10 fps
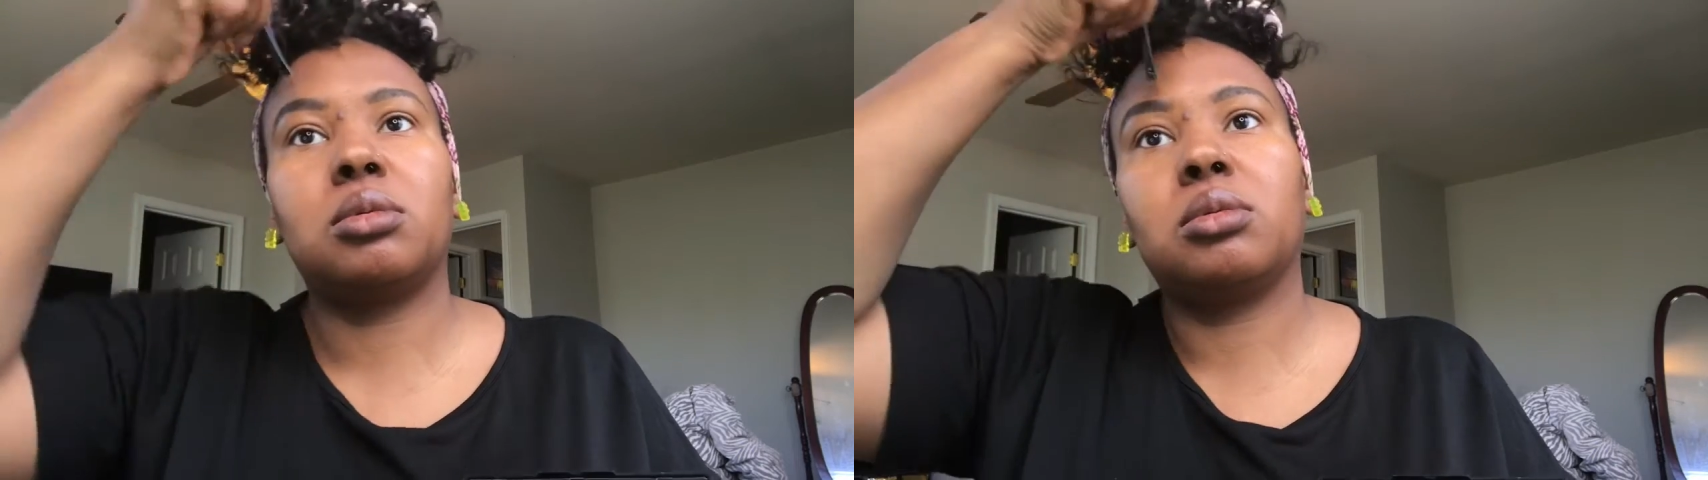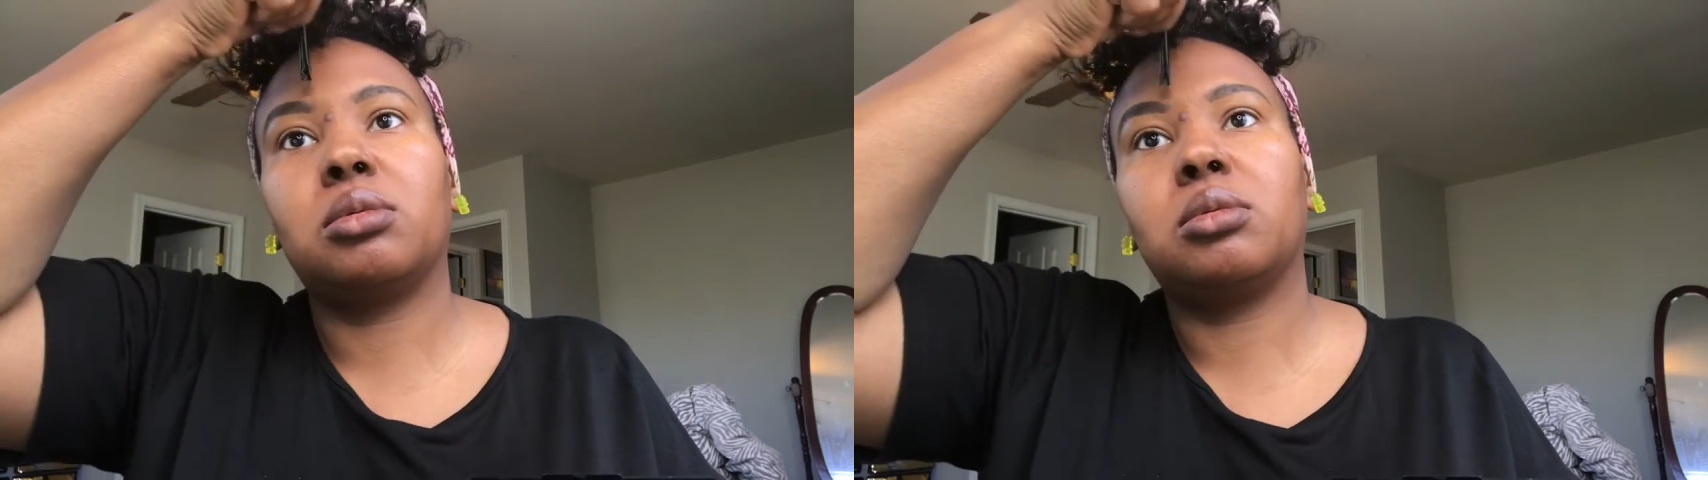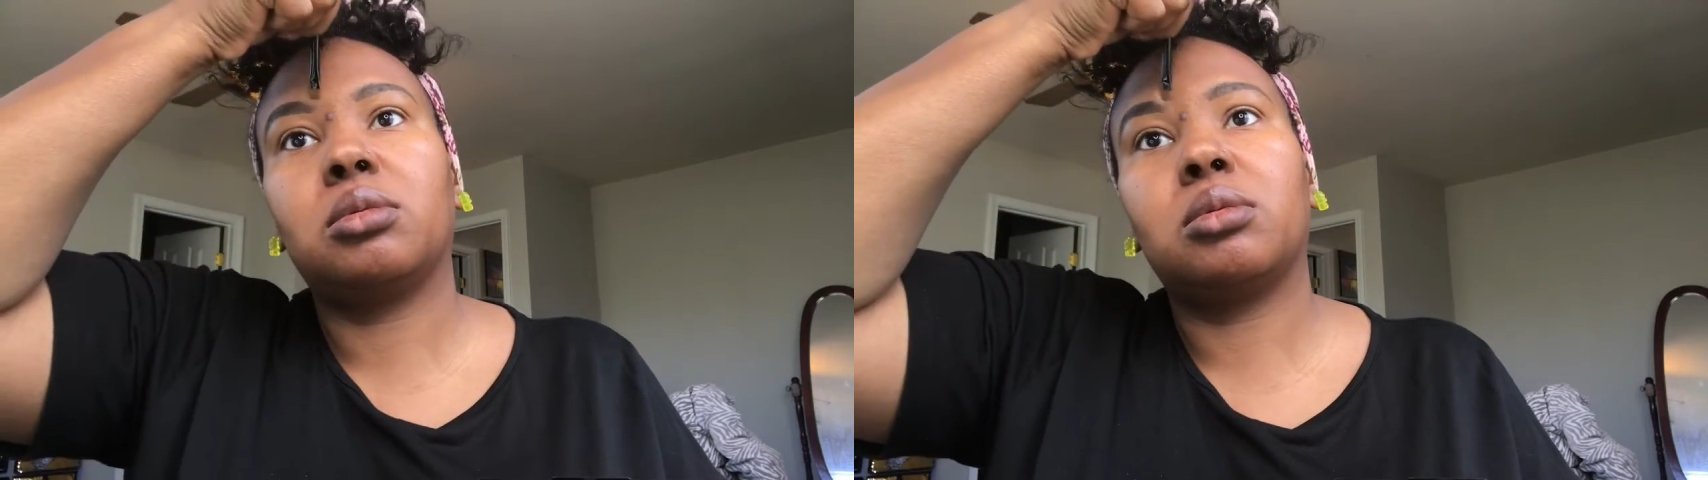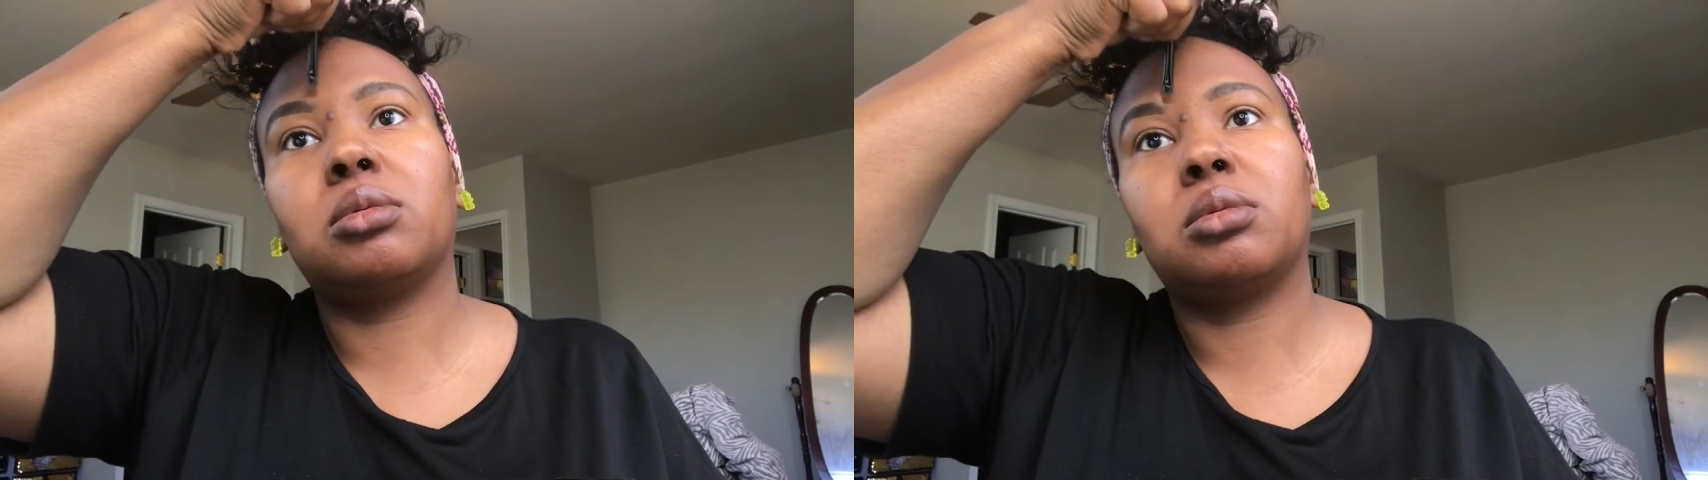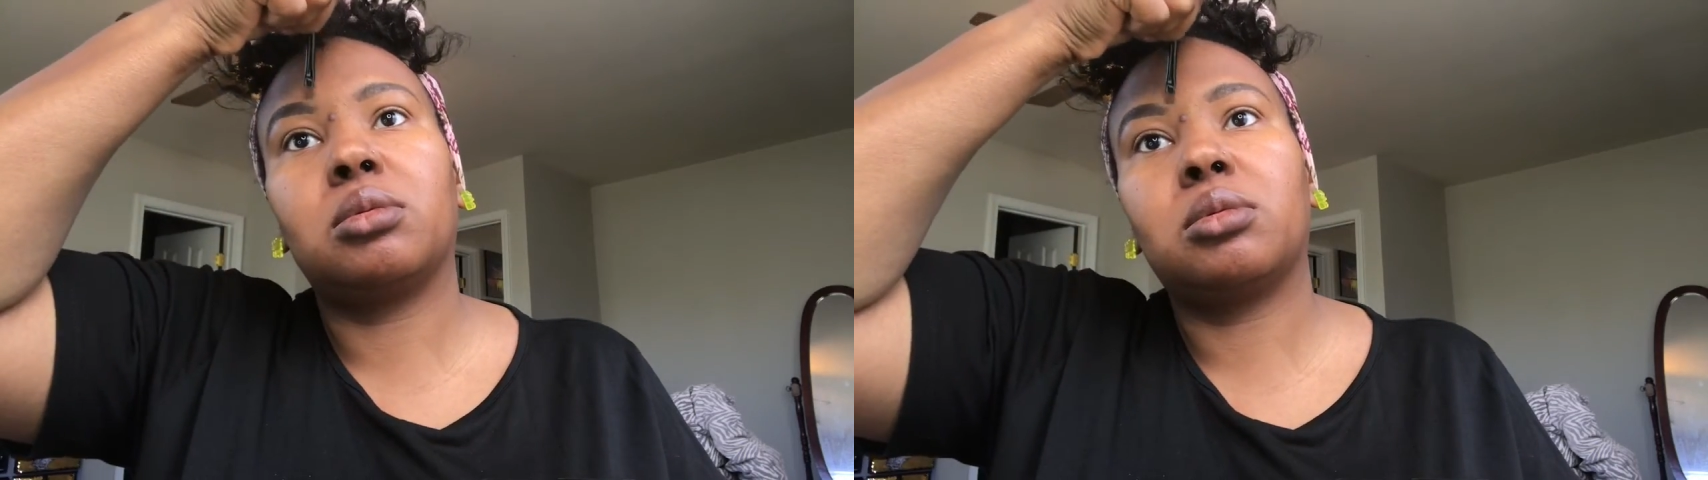So I kind
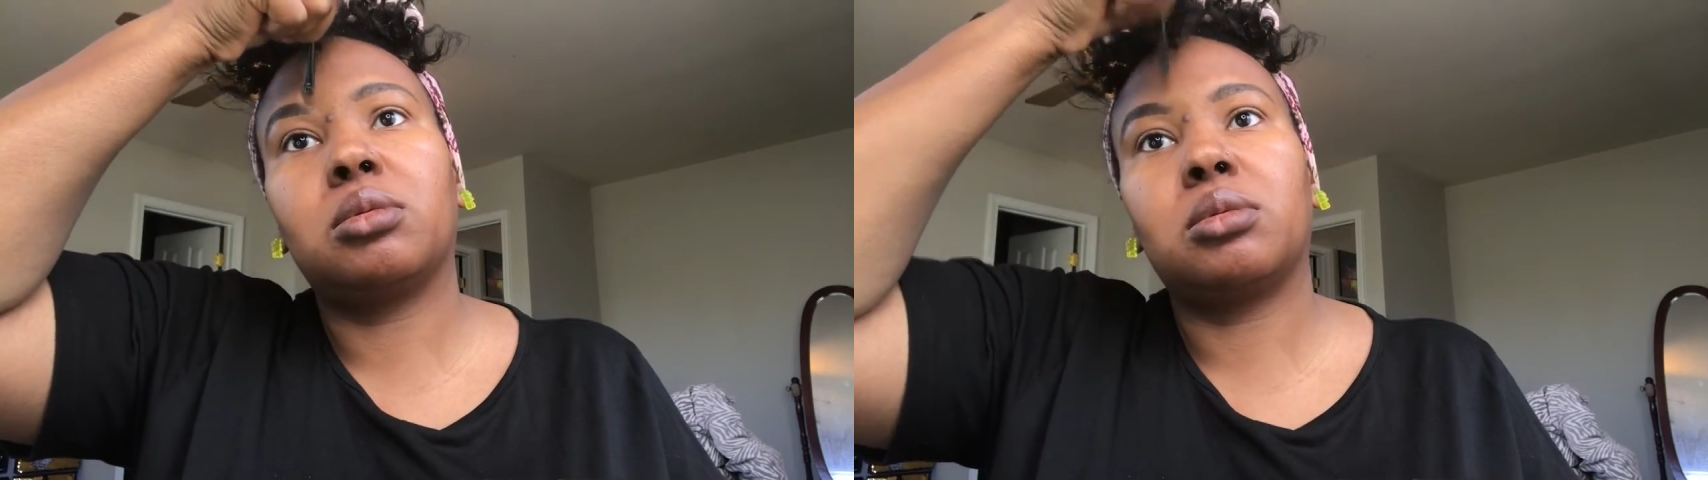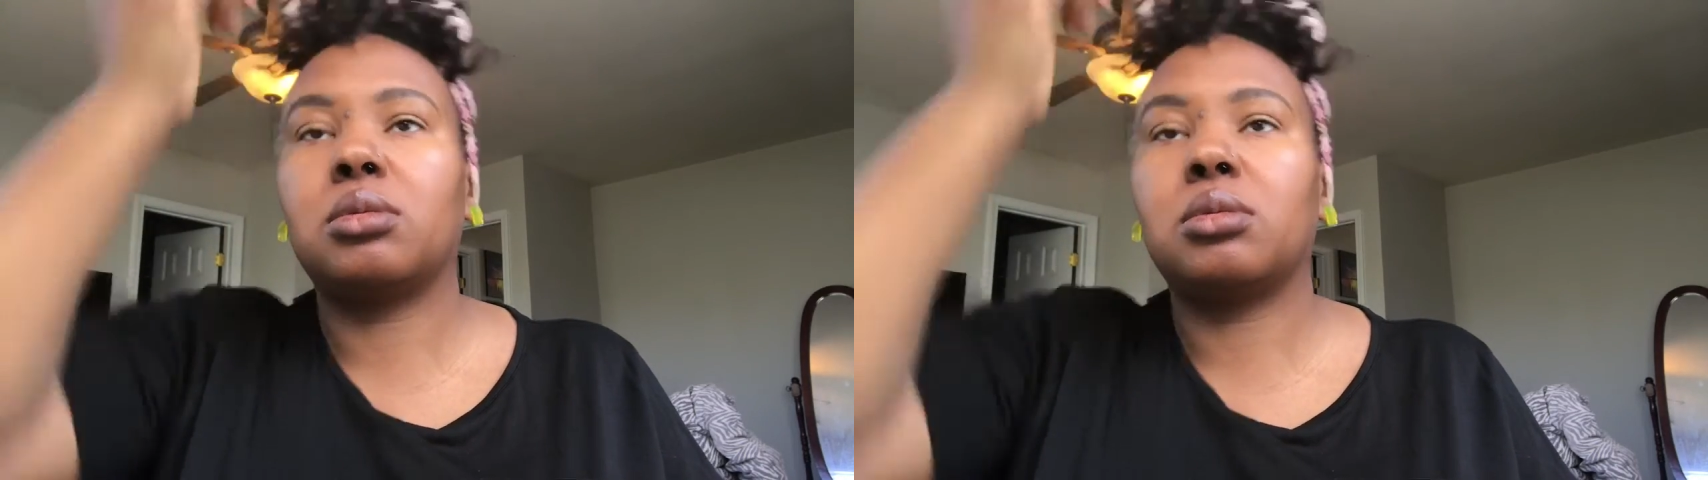of play